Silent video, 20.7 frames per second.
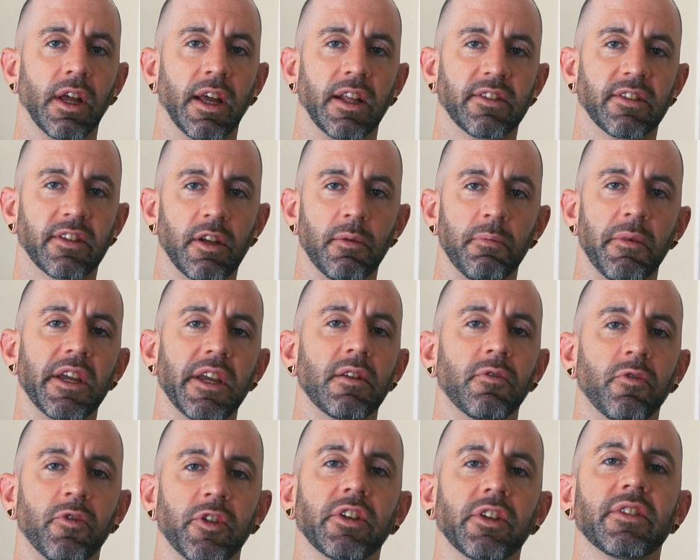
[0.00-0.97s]
It's going to make
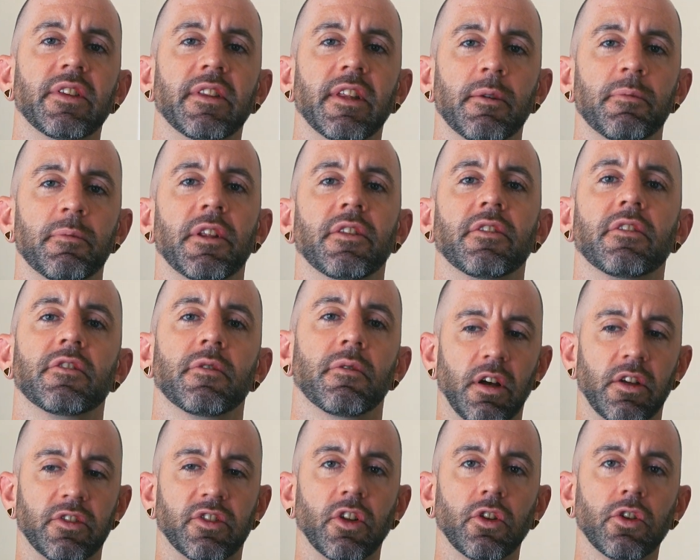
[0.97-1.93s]
it feel to them that there's
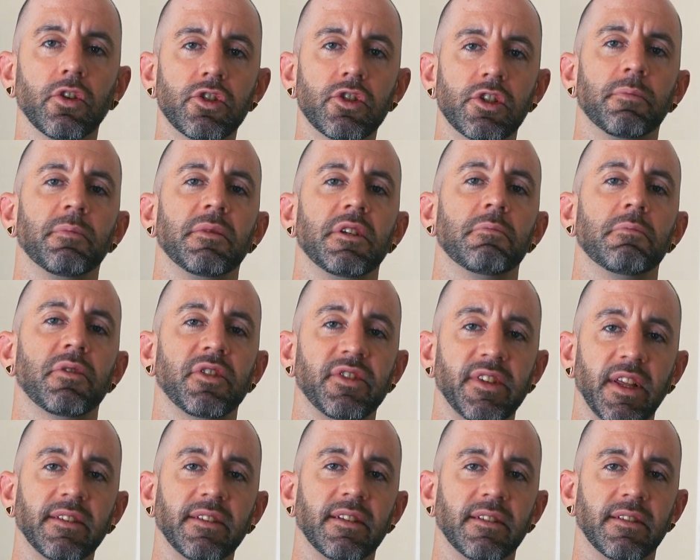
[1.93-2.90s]
a solution being
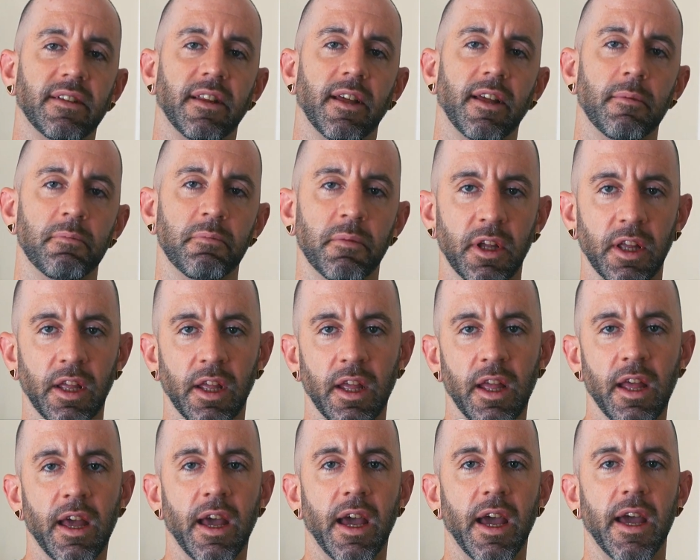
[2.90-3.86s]
presented to them
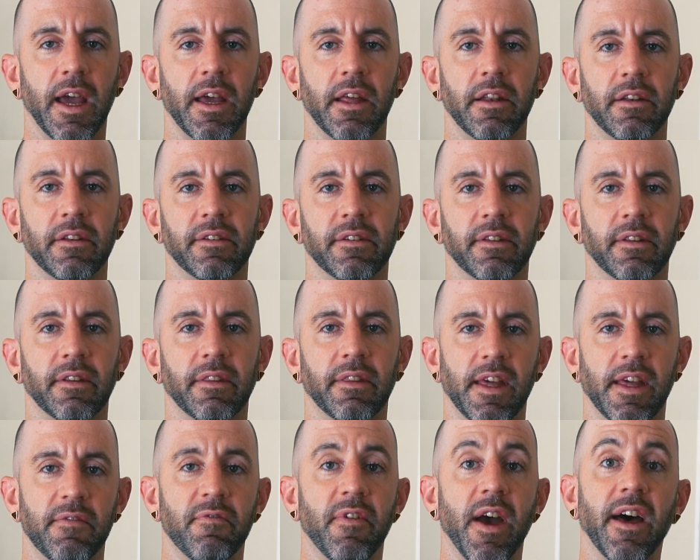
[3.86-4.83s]
and
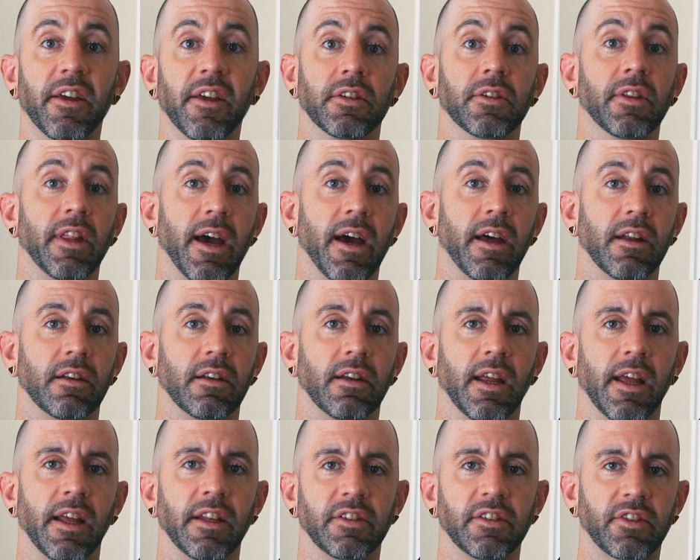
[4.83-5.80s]
they value that.
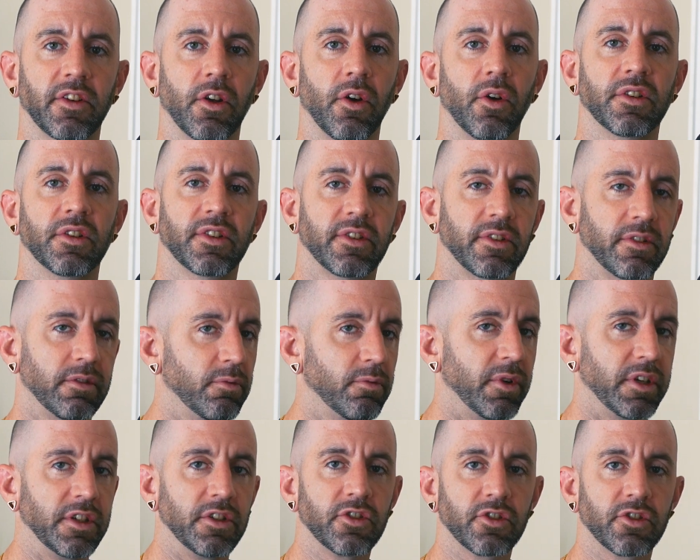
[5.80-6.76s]
And so it's
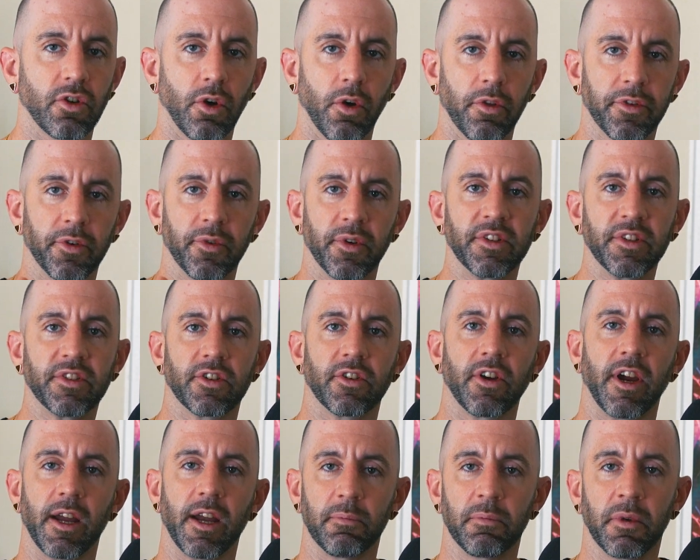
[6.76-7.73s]
when you scroll through
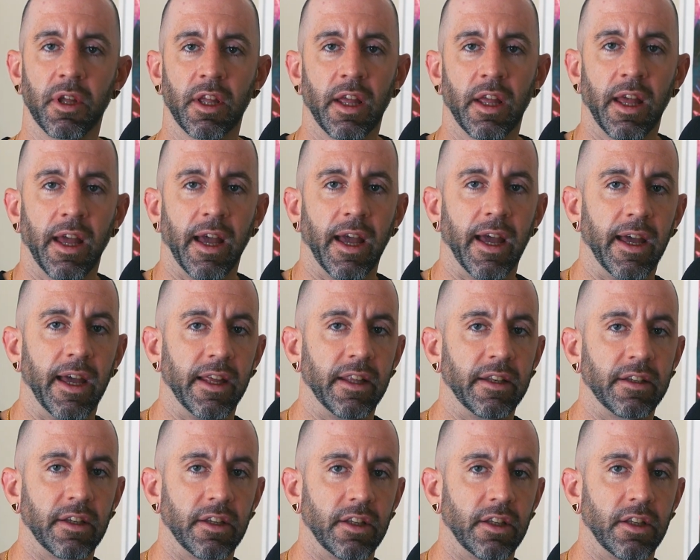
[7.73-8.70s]
Instagram
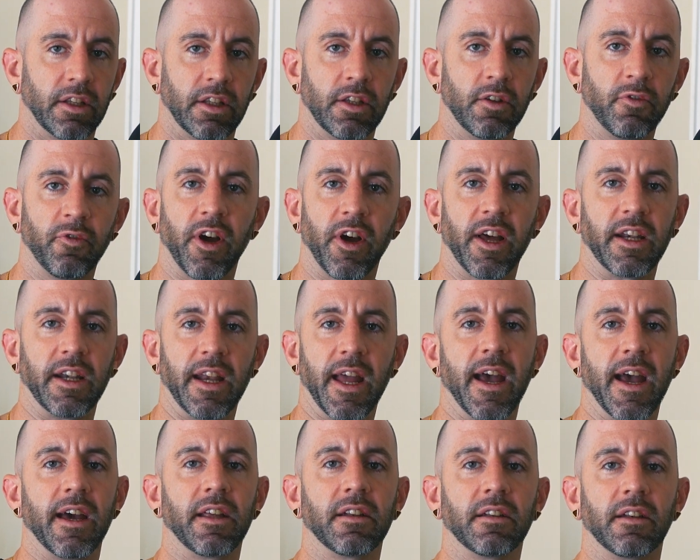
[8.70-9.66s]
and you find an
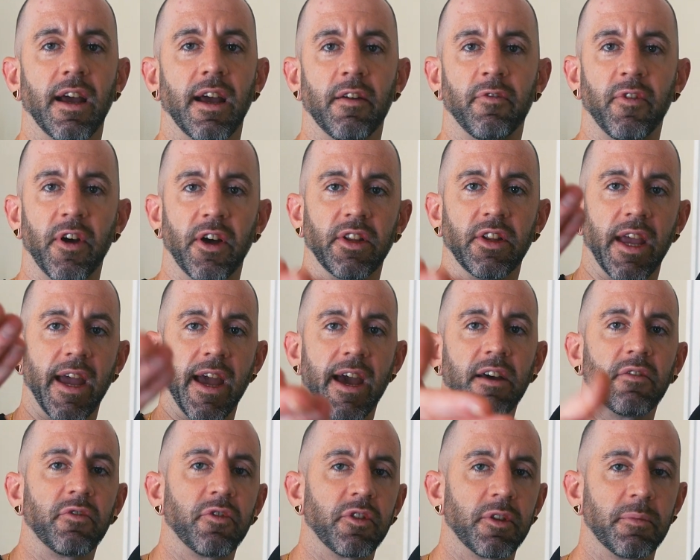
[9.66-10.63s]
ad. I found the
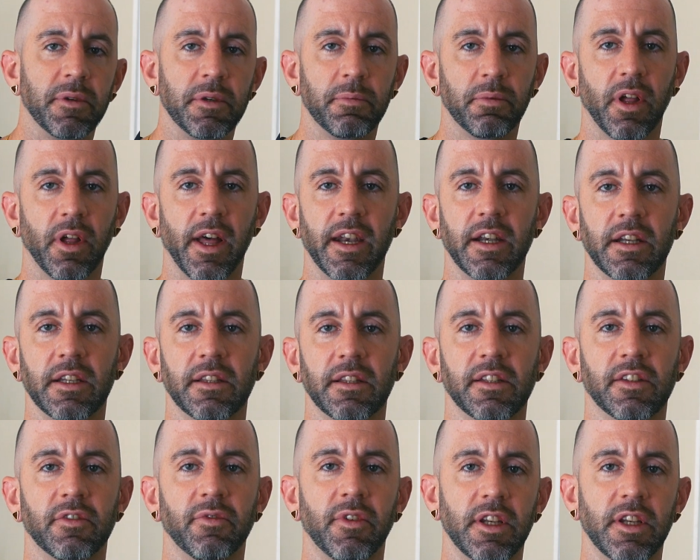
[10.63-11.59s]
ad for the people editing
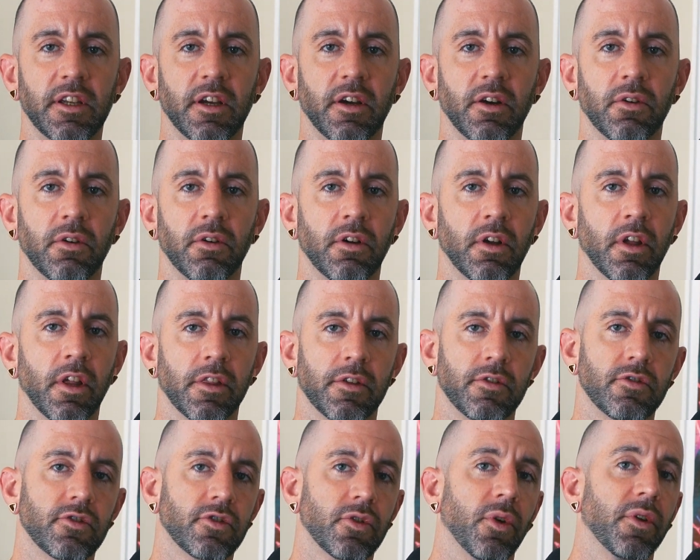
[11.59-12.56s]
this video
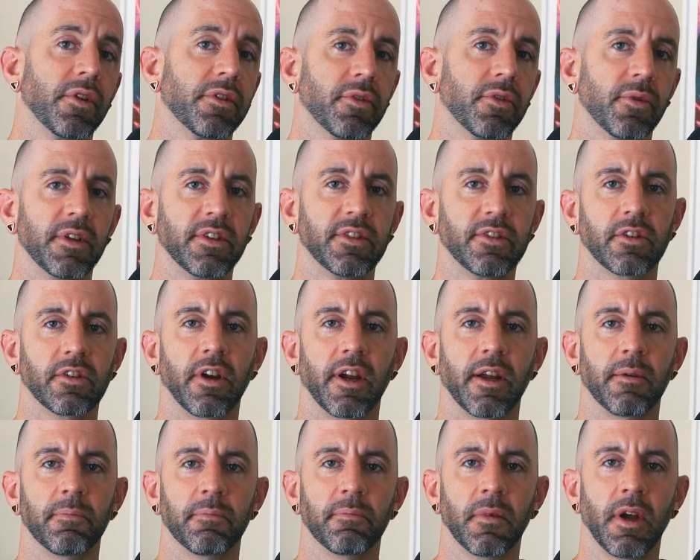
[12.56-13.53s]
through scrolling through
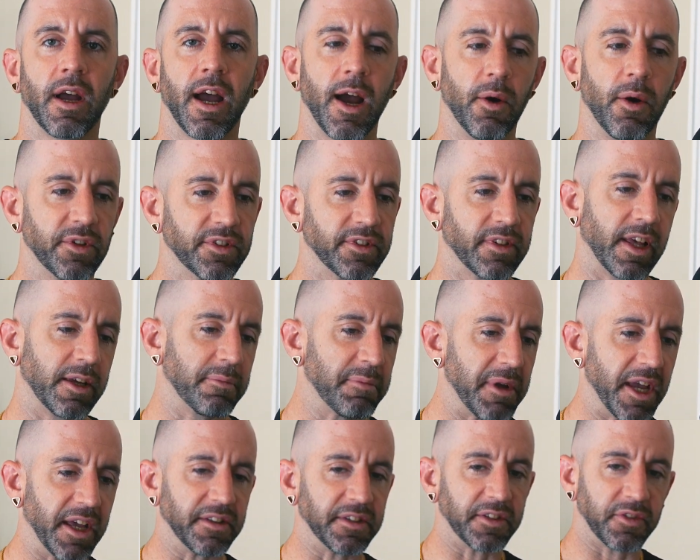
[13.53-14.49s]
Instagram. I wasn't like,
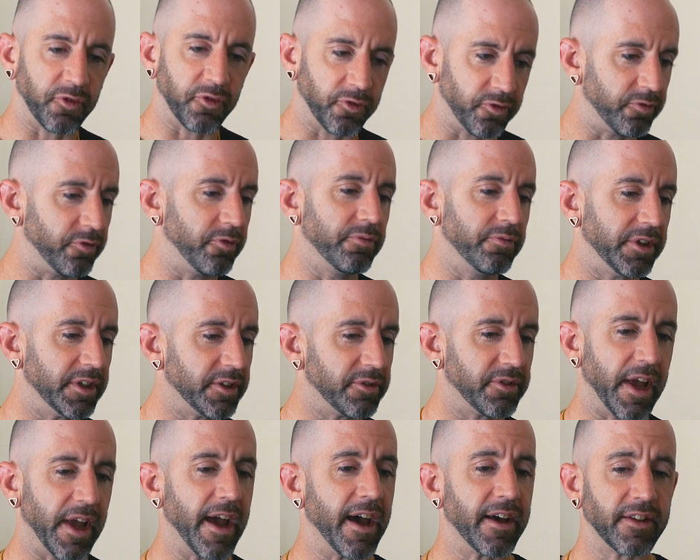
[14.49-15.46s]
man,
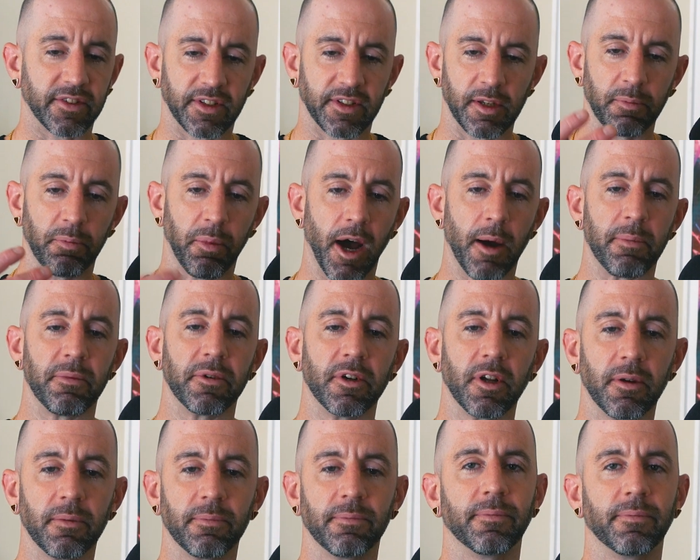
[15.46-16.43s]
these ads keep popping
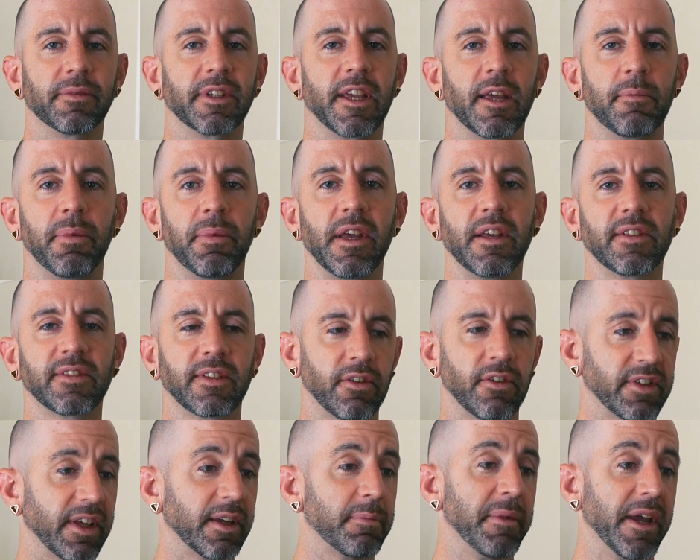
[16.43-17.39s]
up, get pissed. I
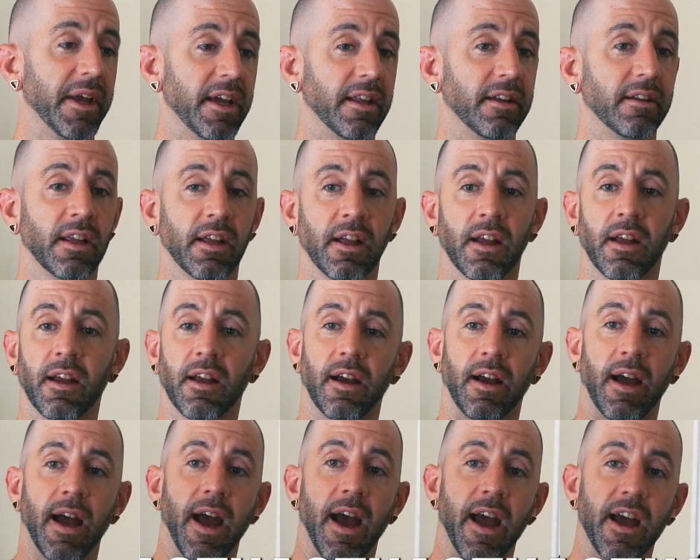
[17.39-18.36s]
was like, man,
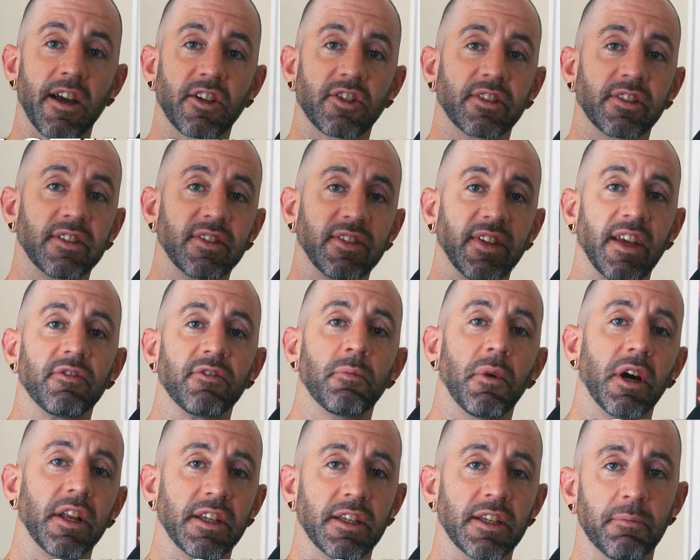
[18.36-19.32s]
I actually saved
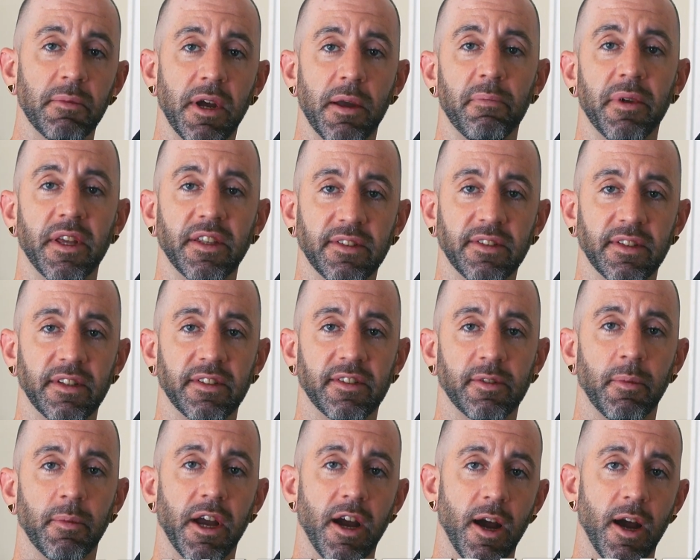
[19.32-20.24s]
money in my business and my